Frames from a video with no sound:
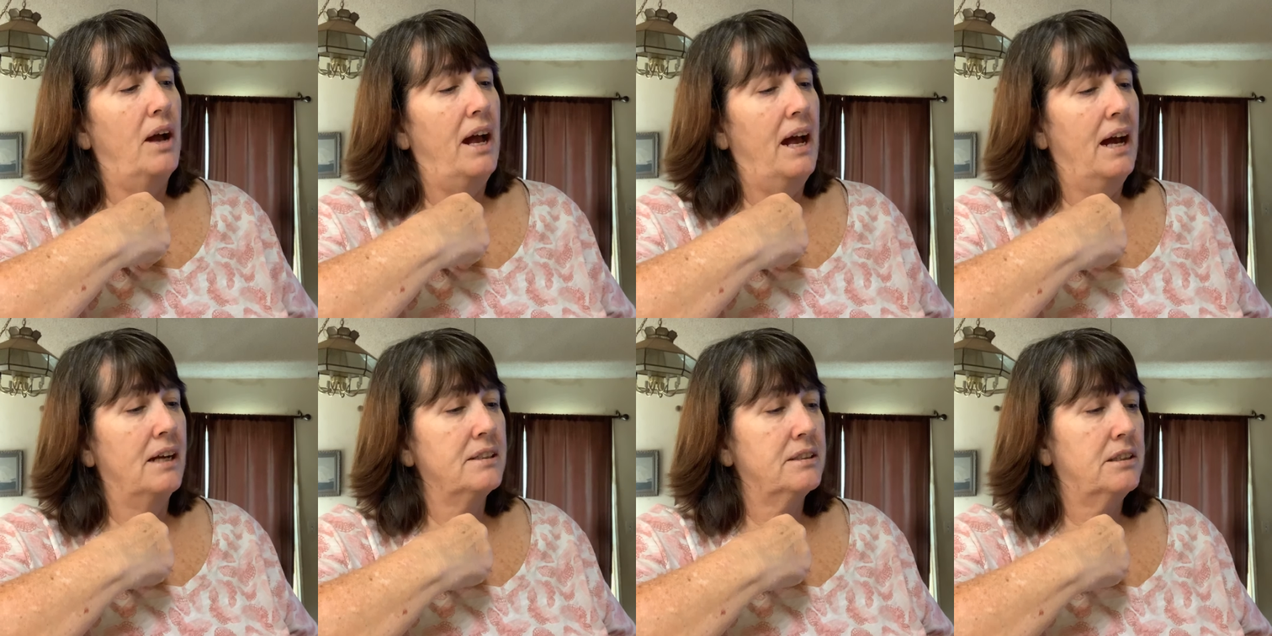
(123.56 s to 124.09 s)

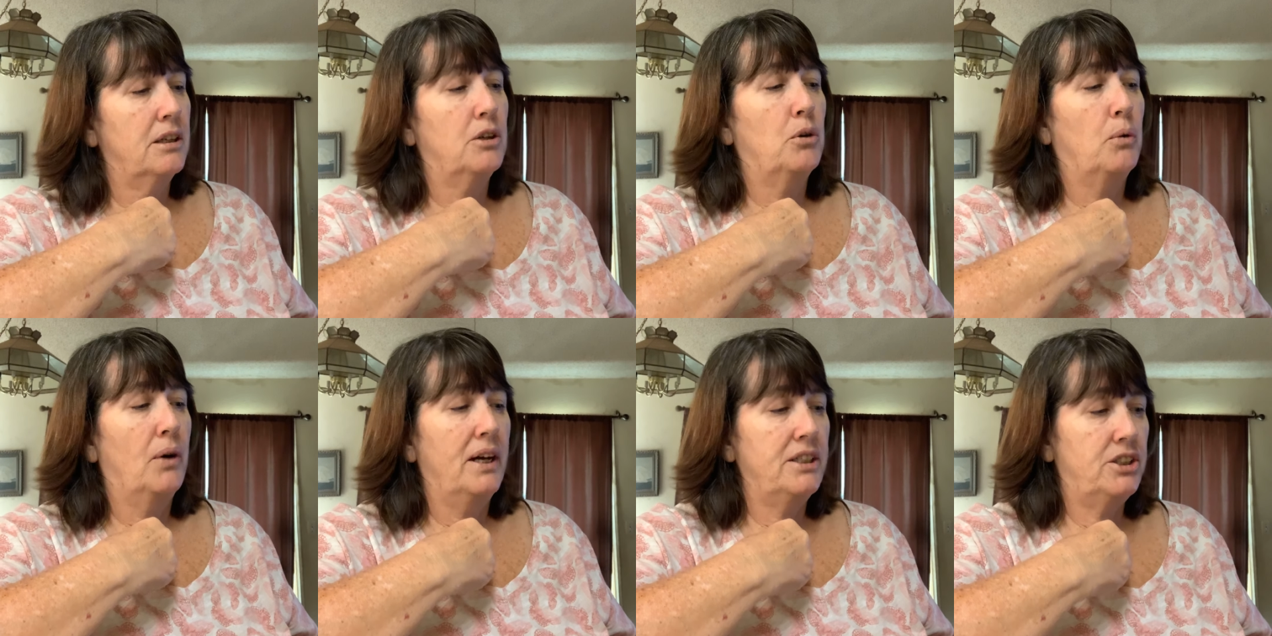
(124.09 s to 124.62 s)
ask a
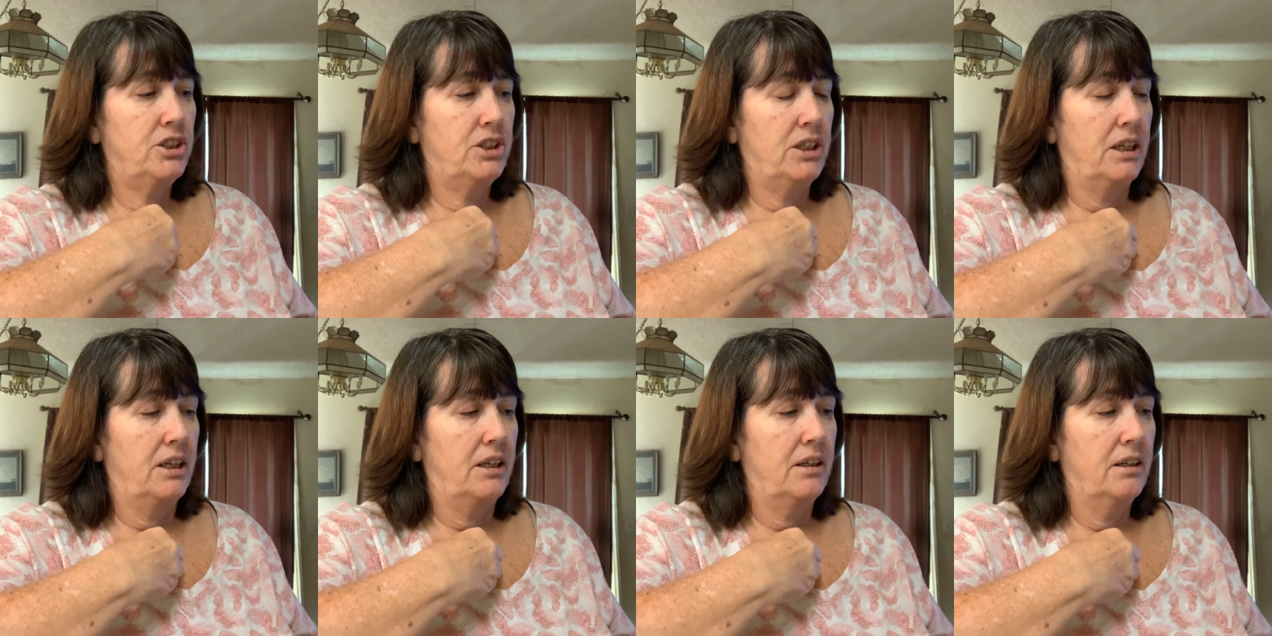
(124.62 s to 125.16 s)

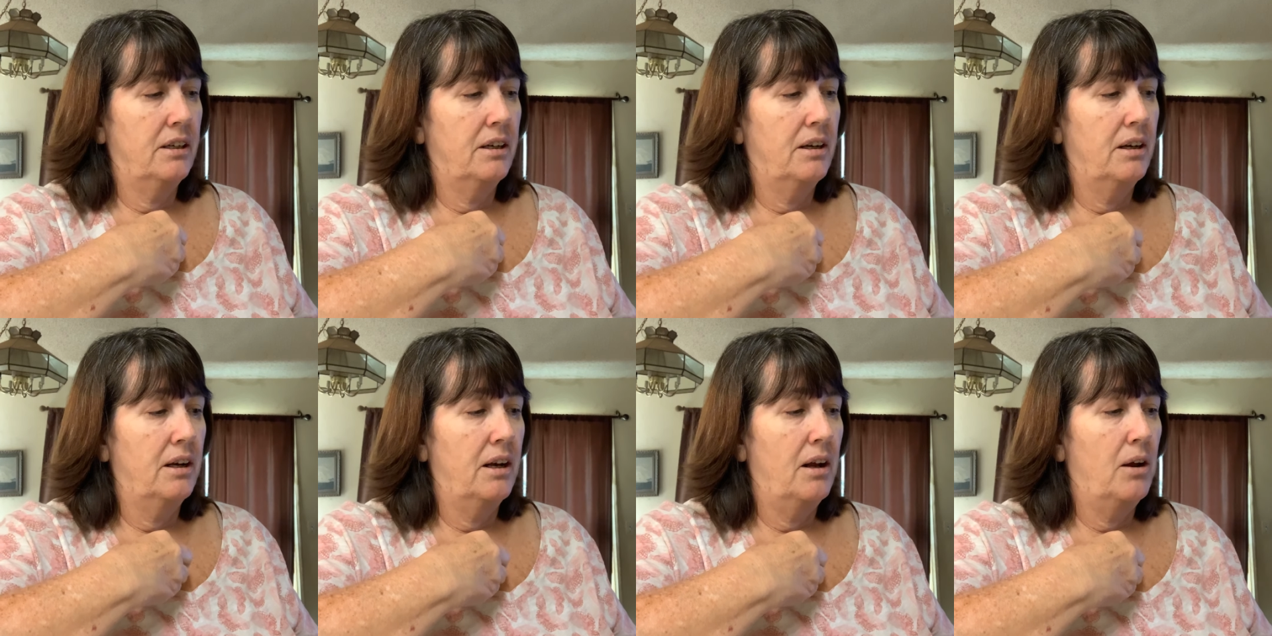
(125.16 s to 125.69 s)
question.
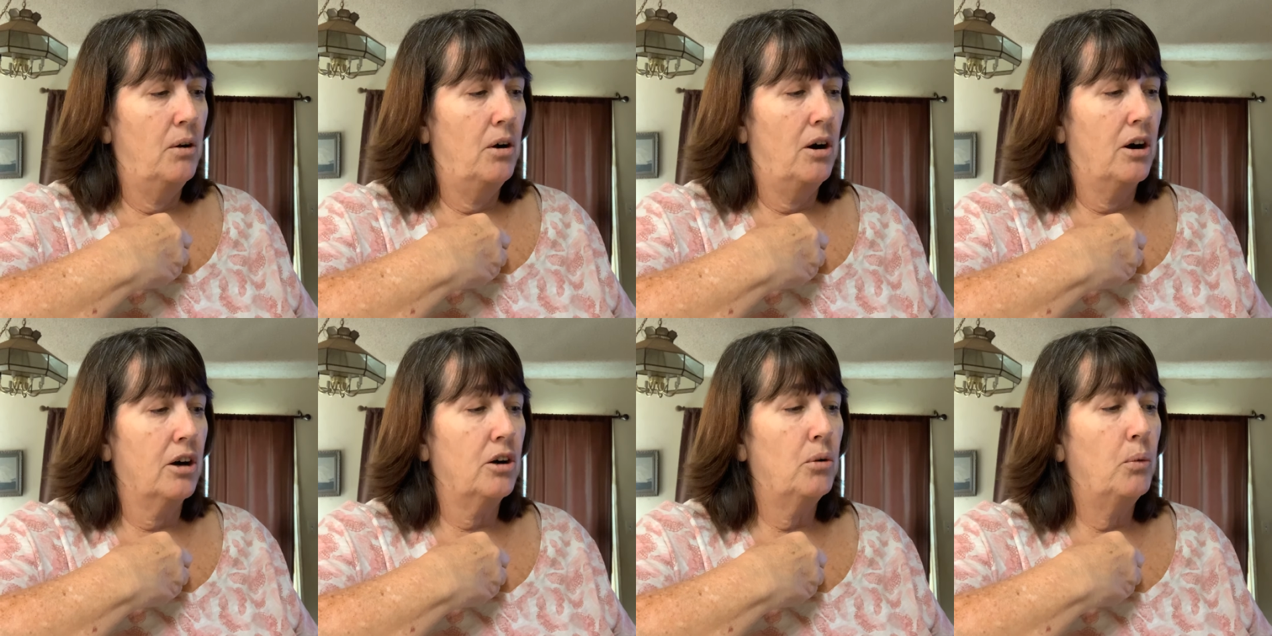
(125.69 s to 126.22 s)

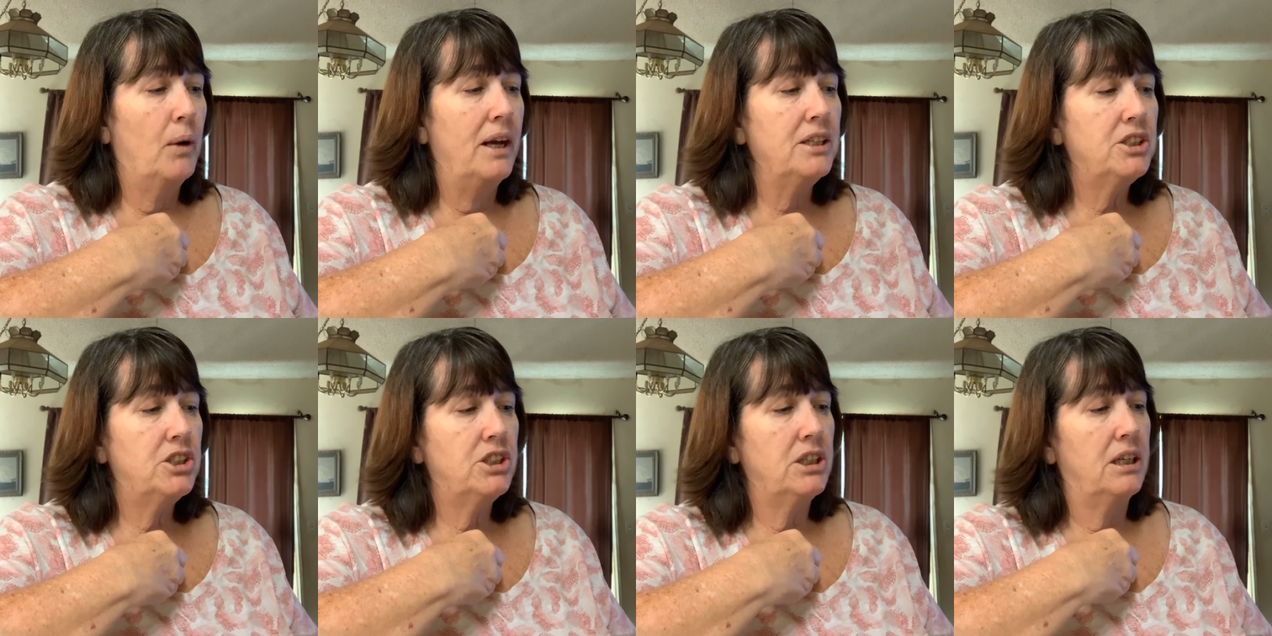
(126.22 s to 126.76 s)
Our
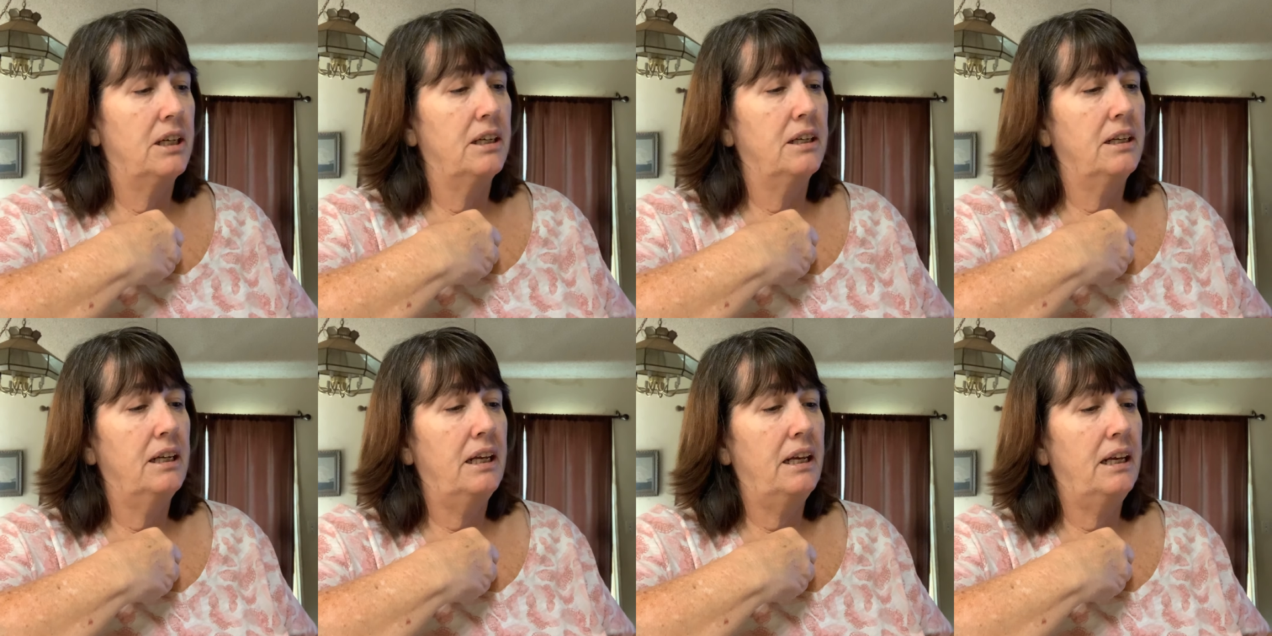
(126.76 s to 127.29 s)

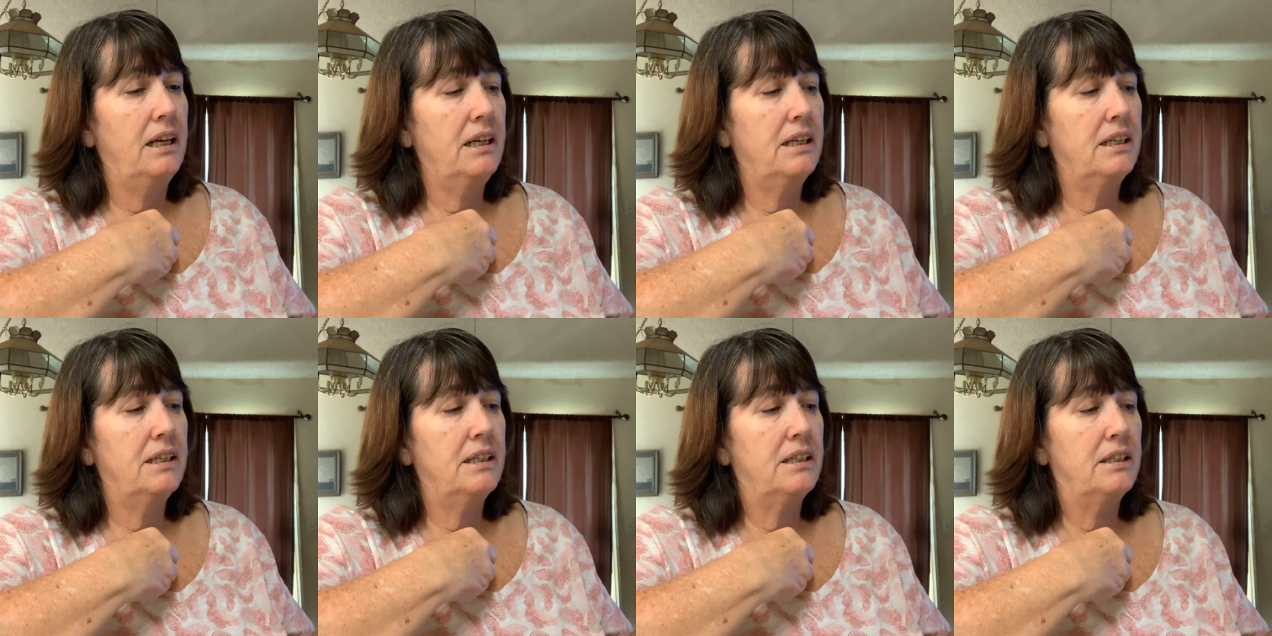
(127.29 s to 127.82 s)
question
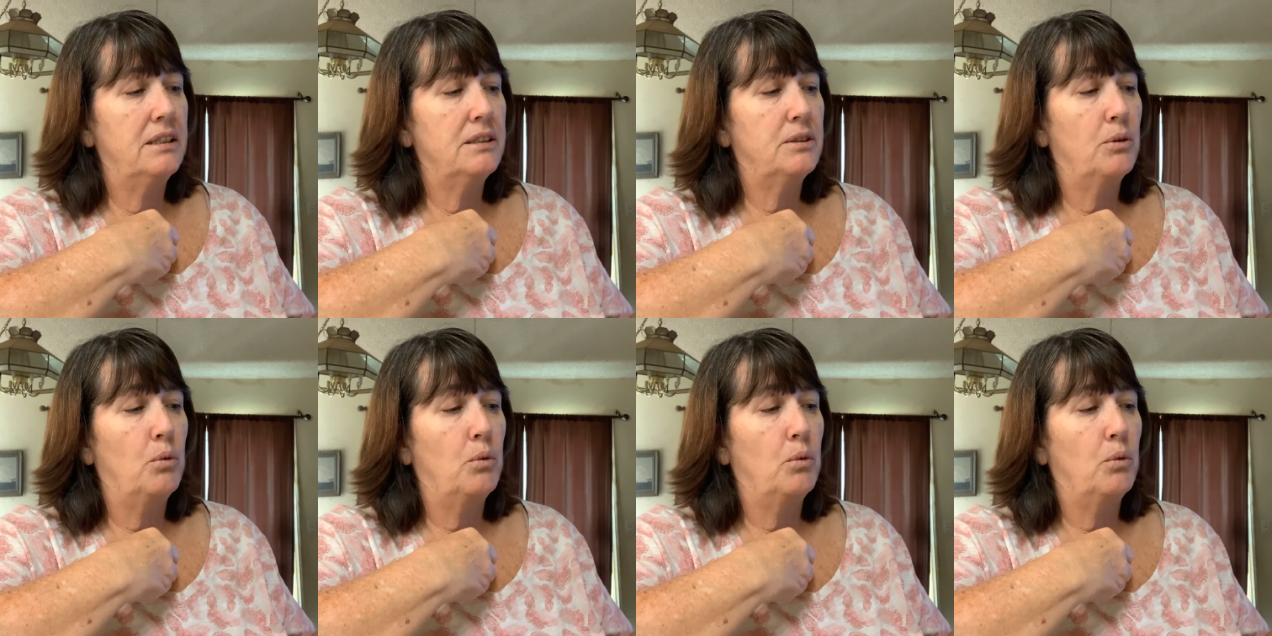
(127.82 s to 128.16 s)
is,